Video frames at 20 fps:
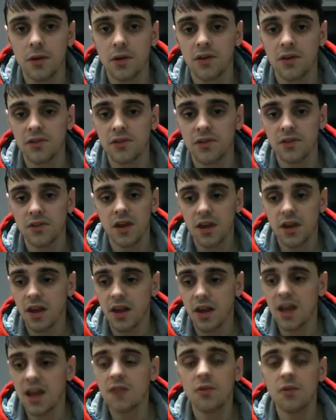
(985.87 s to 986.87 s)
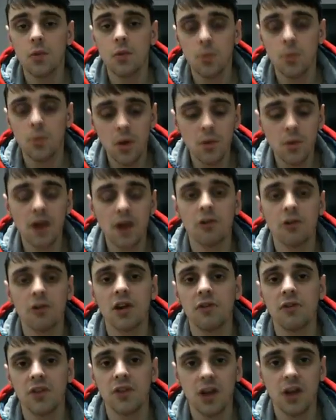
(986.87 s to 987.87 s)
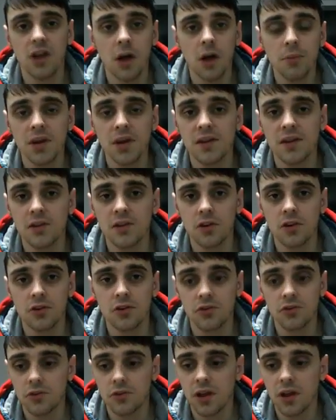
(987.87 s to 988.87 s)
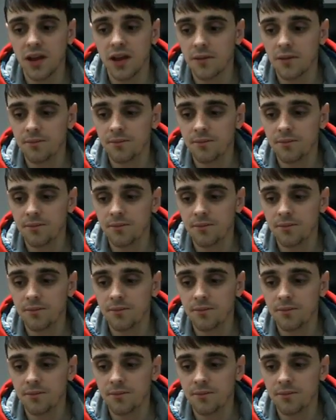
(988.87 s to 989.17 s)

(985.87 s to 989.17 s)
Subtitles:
because either one way or another, the company's going to like